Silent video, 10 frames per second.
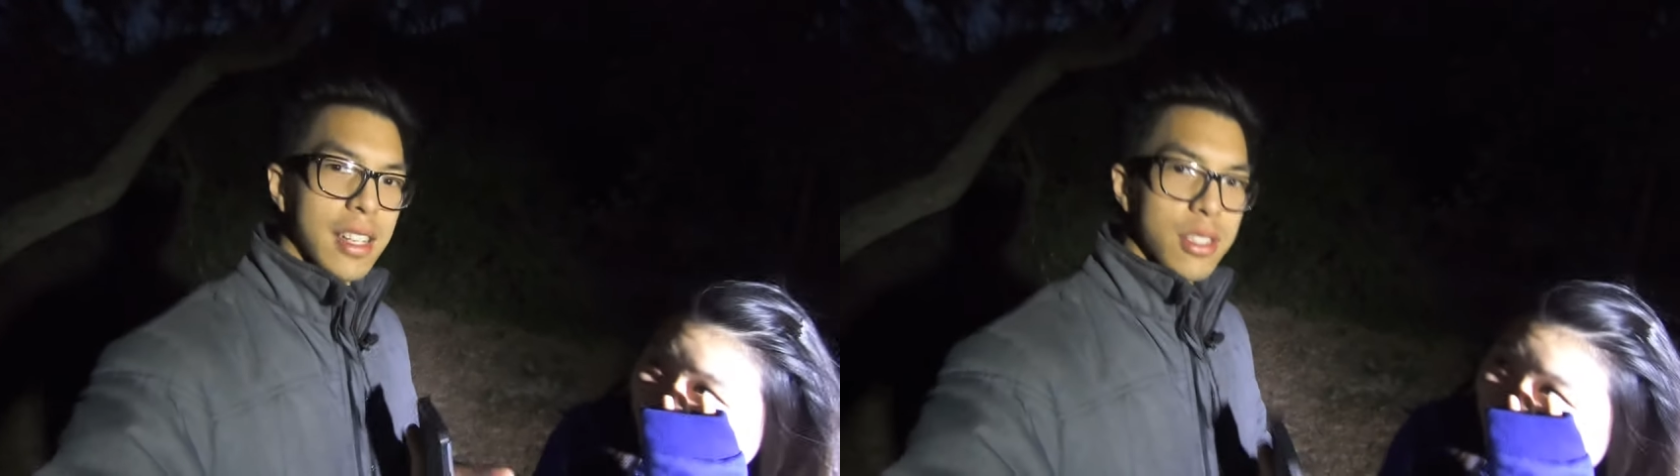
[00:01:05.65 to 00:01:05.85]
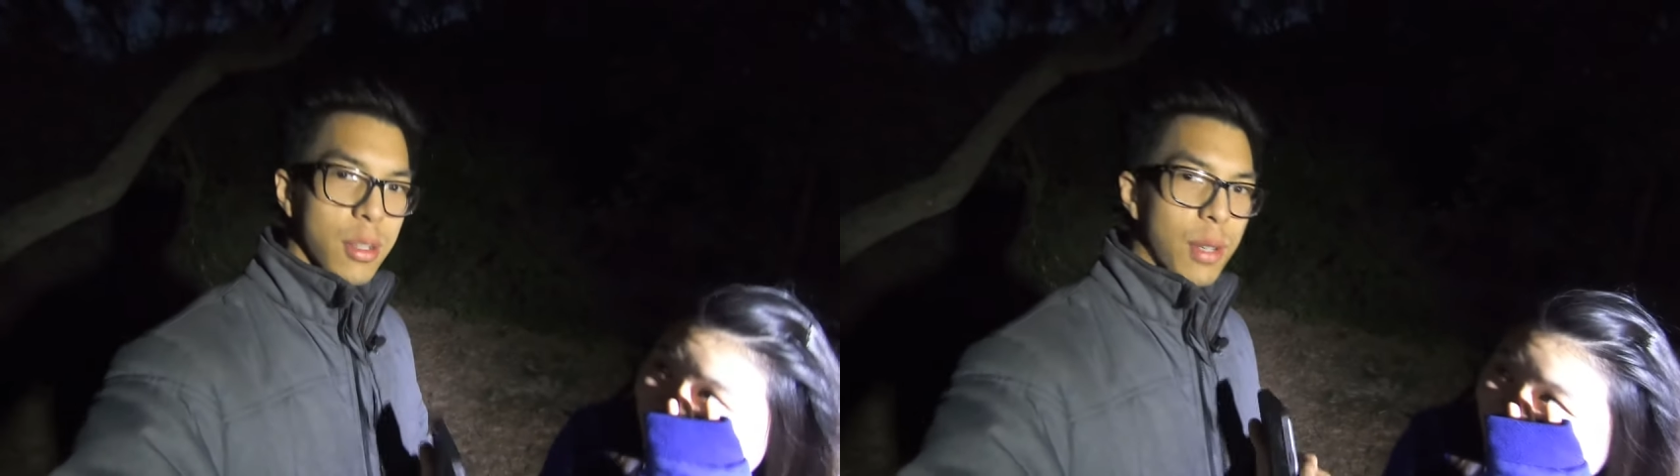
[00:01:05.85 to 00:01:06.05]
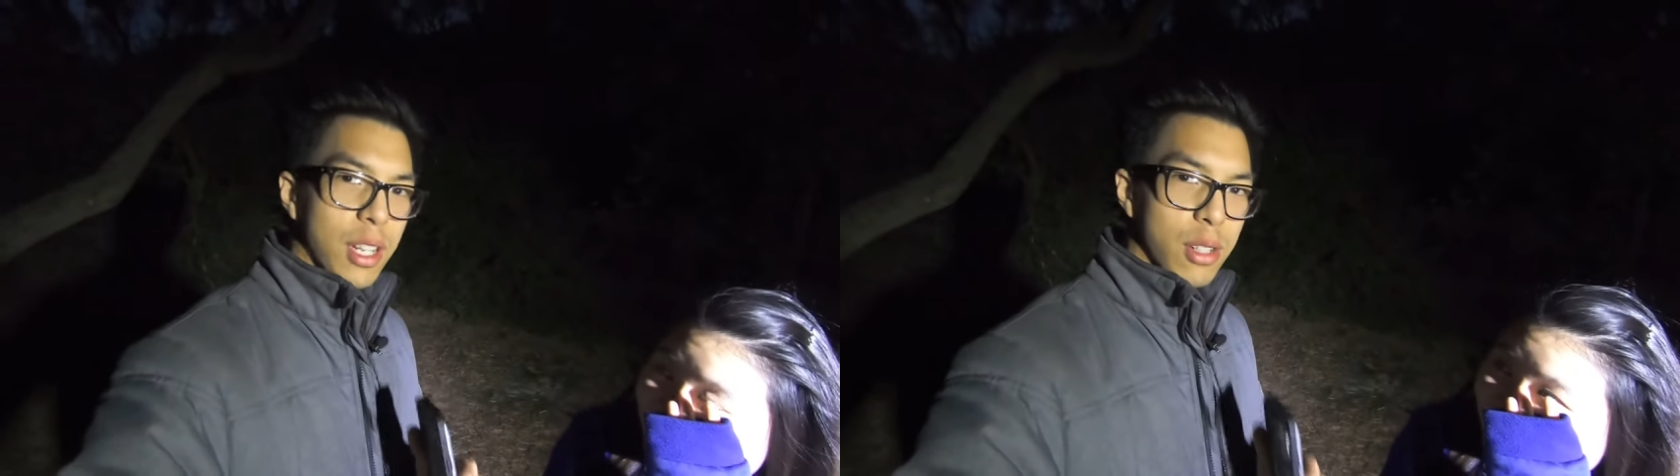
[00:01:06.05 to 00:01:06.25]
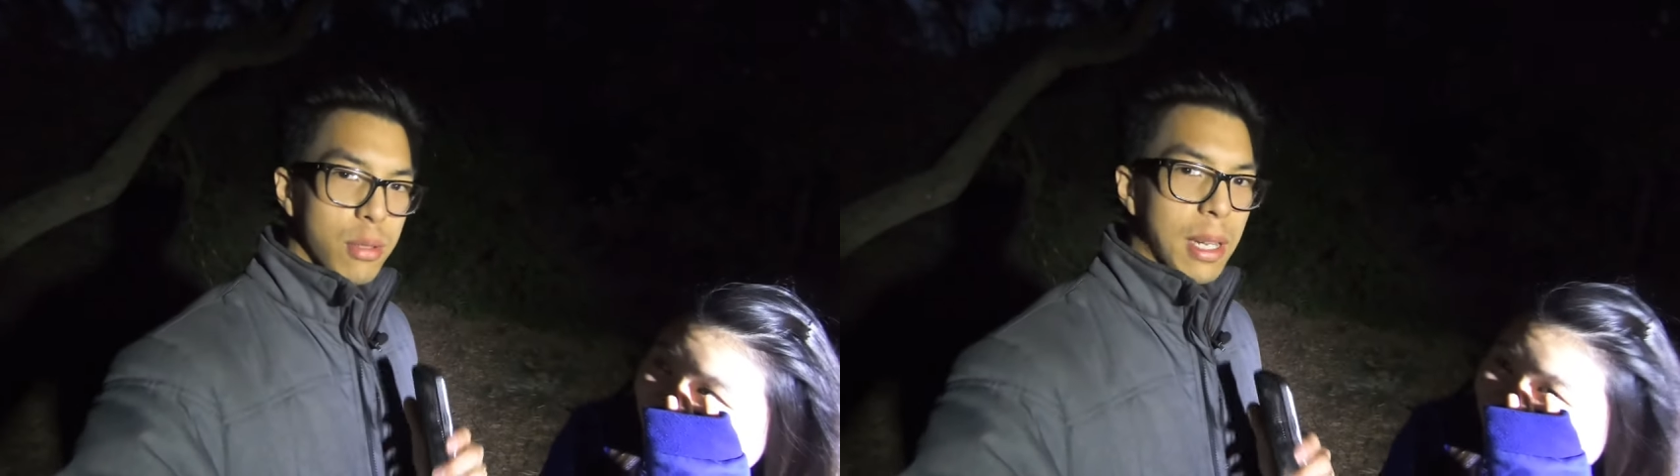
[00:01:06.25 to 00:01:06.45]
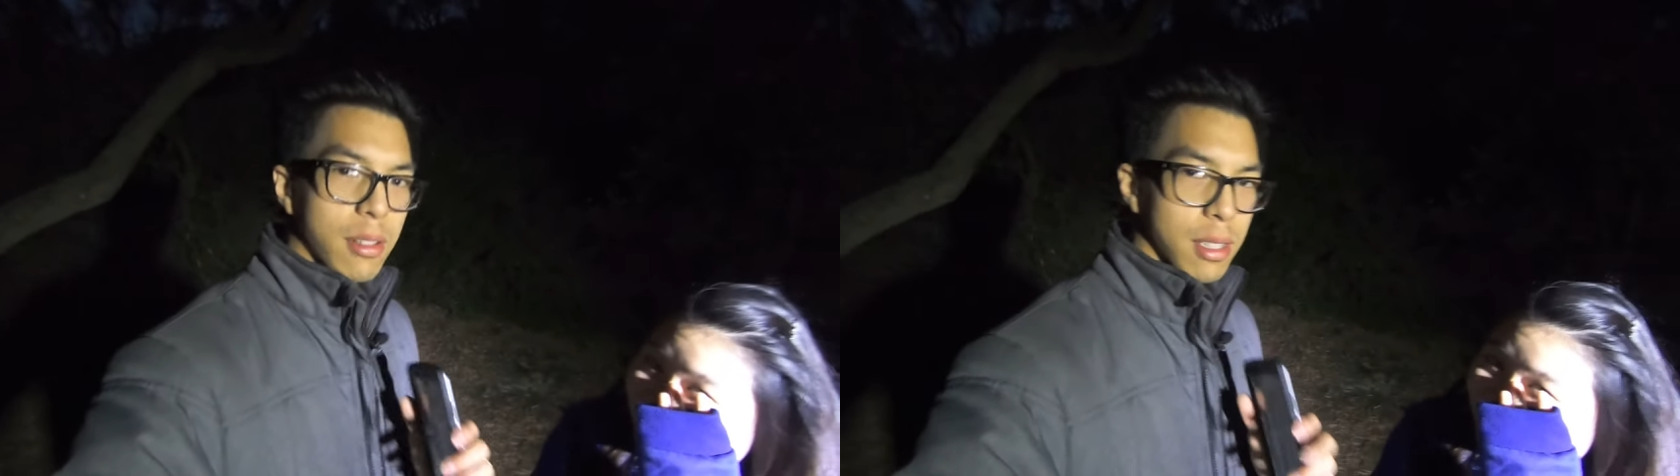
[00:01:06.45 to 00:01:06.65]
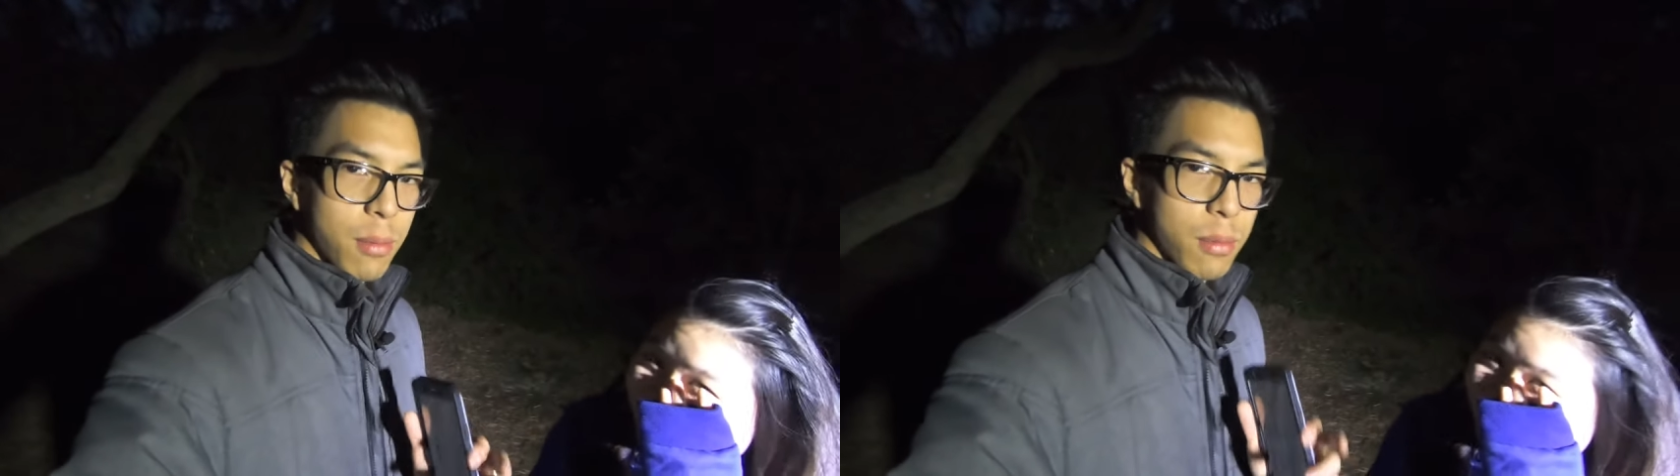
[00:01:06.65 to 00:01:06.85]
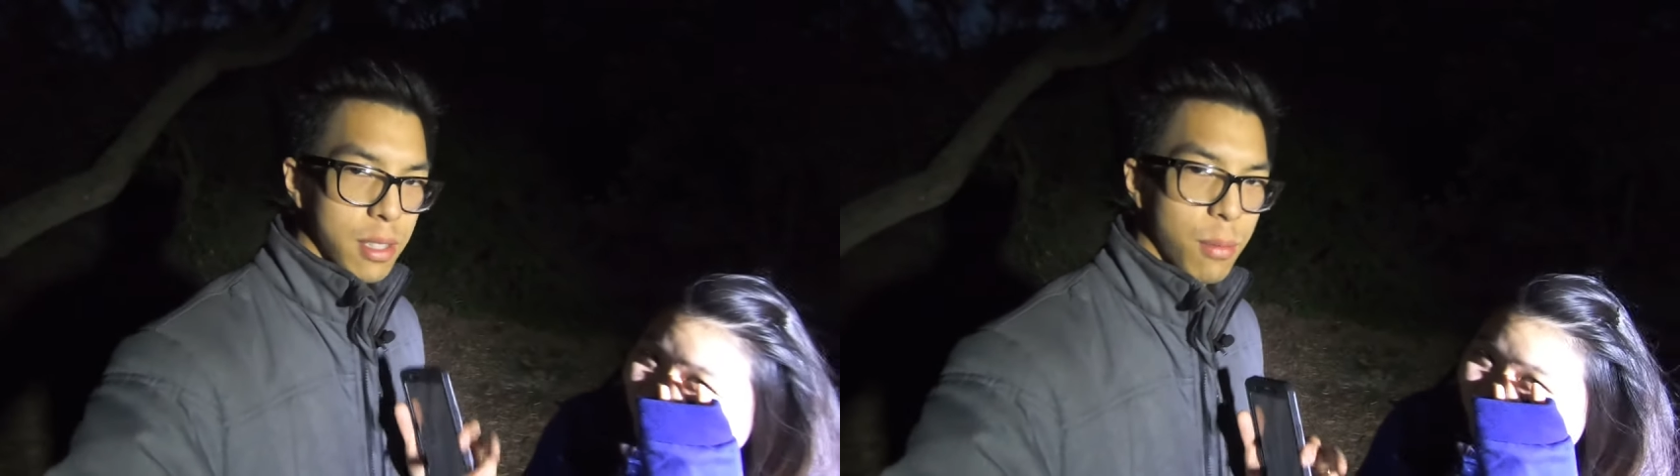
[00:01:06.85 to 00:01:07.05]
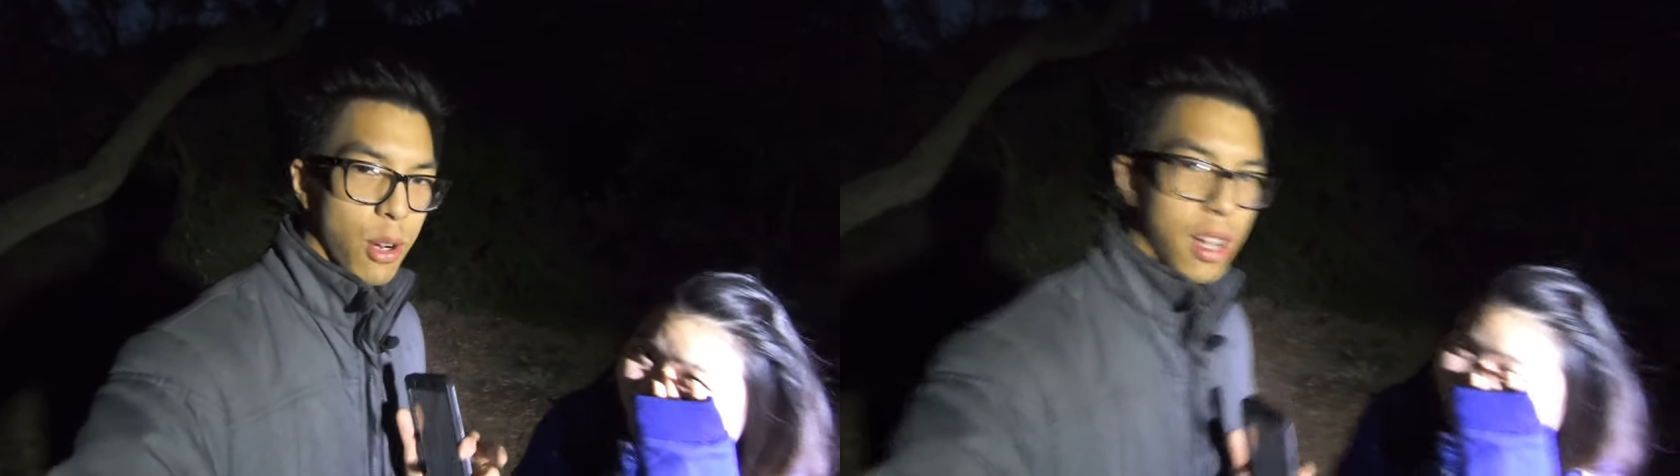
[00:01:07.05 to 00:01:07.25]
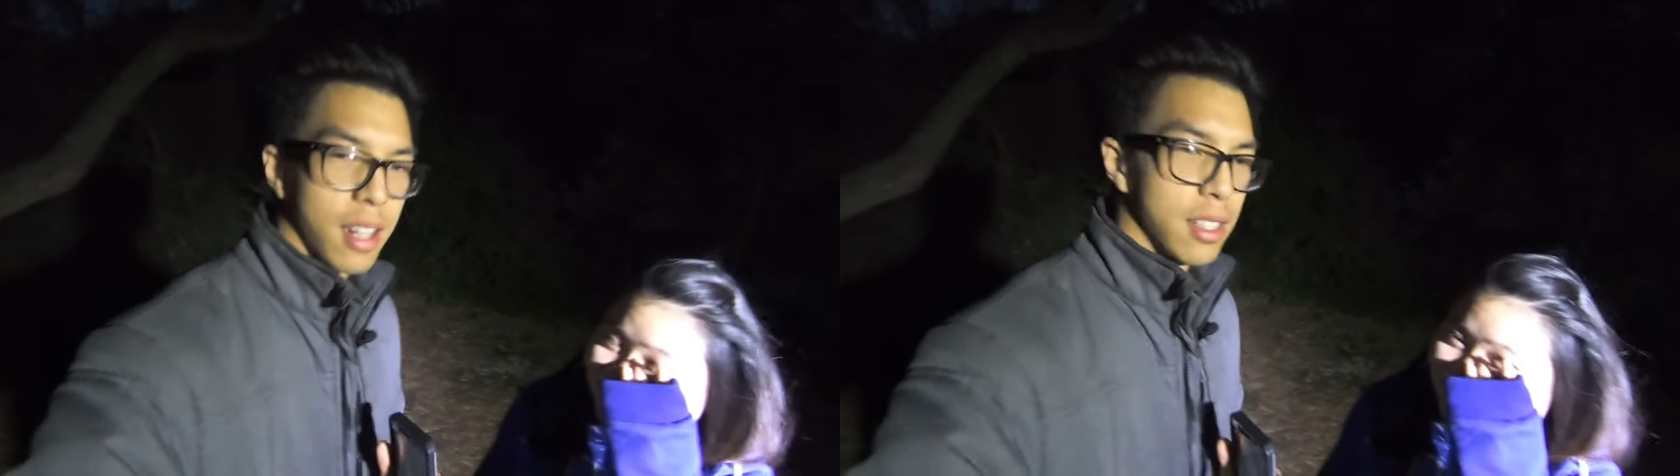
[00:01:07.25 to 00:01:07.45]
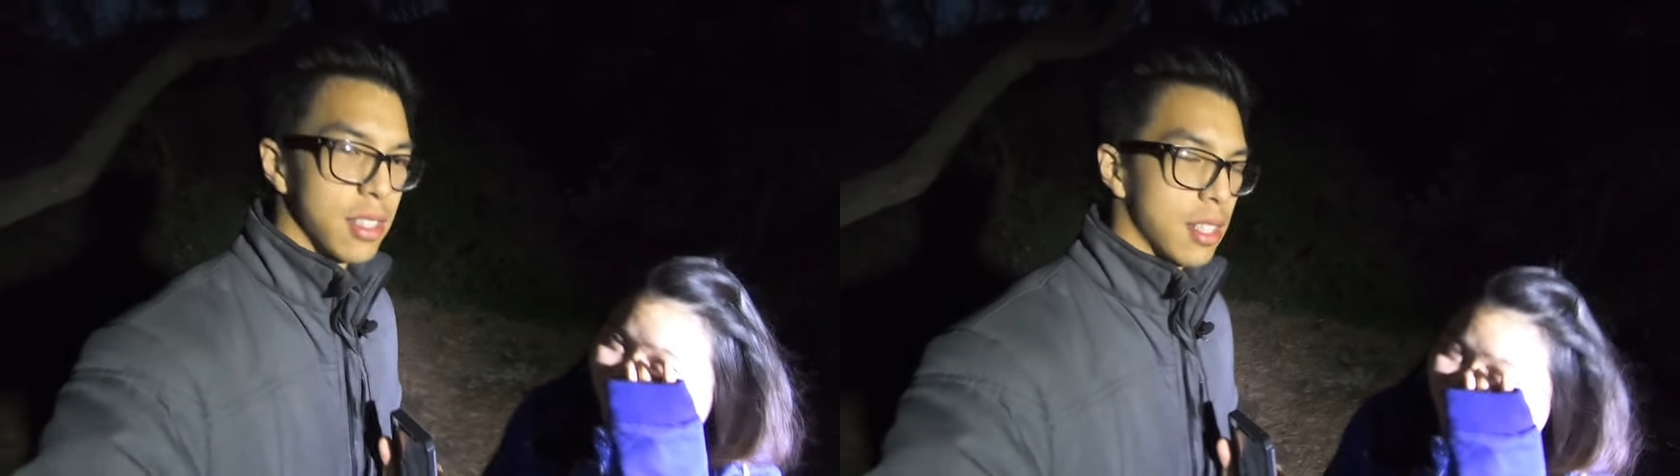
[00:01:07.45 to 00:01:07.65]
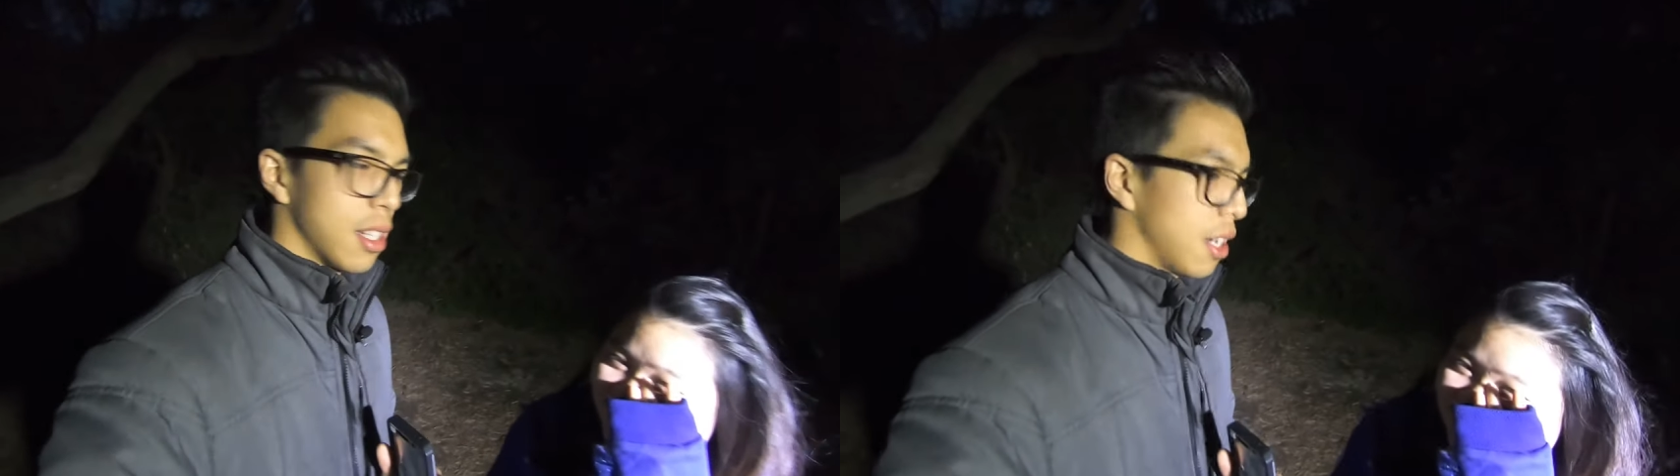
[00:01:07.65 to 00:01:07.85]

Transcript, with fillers: So we're going to make some rice,